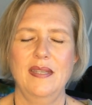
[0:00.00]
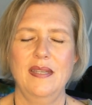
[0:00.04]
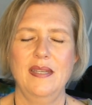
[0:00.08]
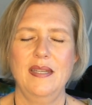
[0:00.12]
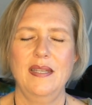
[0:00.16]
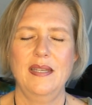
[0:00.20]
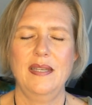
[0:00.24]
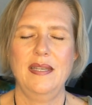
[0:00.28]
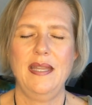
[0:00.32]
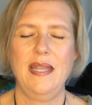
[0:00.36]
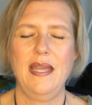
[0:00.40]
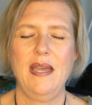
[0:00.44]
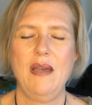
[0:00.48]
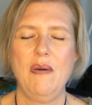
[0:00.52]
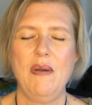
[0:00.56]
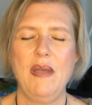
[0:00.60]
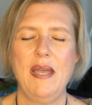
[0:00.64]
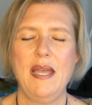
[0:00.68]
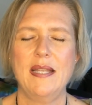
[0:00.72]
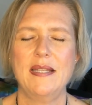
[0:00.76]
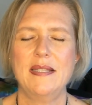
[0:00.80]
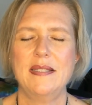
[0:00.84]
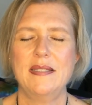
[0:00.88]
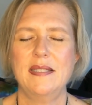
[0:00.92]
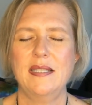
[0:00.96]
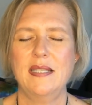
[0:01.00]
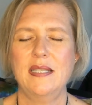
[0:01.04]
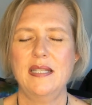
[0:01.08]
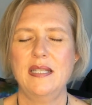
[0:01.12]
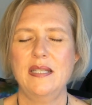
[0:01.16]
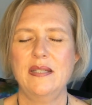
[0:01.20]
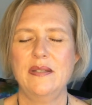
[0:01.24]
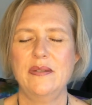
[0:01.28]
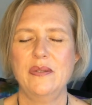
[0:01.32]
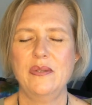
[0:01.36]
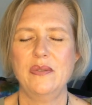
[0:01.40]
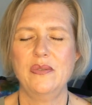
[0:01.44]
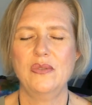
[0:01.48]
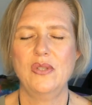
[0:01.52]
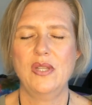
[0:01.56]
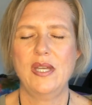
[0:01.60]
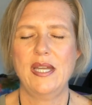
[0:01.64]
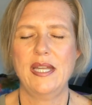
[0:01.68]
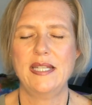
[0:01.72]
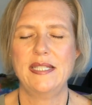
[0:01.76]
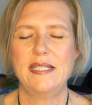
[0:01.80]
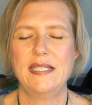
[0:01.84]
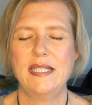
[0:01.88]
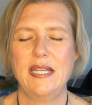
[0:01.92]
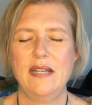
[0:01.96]
Now add sending gold
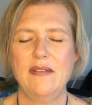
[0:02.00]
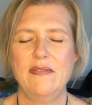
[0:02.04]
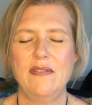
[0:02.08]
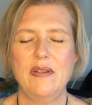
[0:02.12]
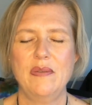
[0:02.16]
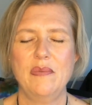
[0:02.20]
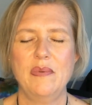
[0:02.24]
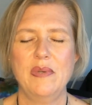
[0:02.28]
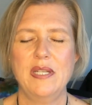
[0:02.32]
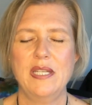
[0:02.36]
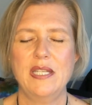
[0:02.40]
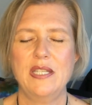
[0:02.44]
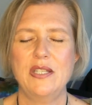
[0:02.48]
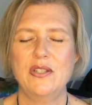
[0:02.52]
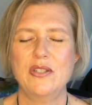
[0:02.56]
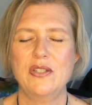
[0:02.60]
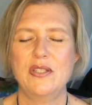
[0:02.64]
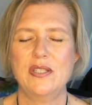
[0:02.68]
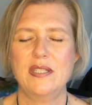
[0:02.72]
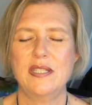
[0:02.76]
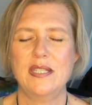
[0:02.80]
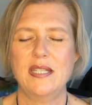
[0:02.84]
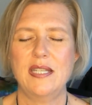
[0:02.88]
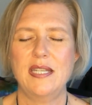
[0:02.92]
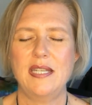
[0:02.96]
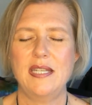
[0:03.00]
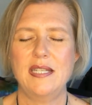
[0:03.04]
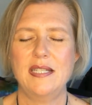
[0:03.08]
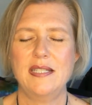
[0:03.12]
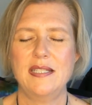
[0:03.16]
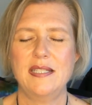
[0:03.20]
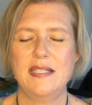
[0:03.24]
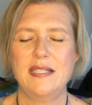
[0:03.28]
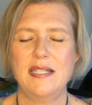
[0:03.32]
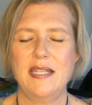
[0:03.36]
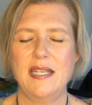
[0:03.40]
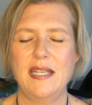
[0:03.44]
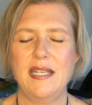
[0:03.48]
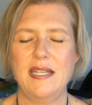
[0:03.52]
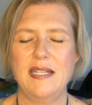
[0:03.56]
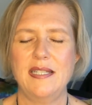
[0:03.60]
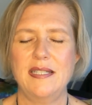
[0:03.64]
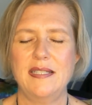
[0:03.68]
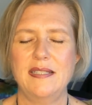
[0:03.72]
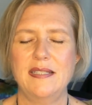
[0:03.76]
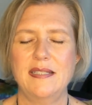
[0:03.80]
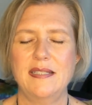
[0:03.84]
light to everyone in your city and state.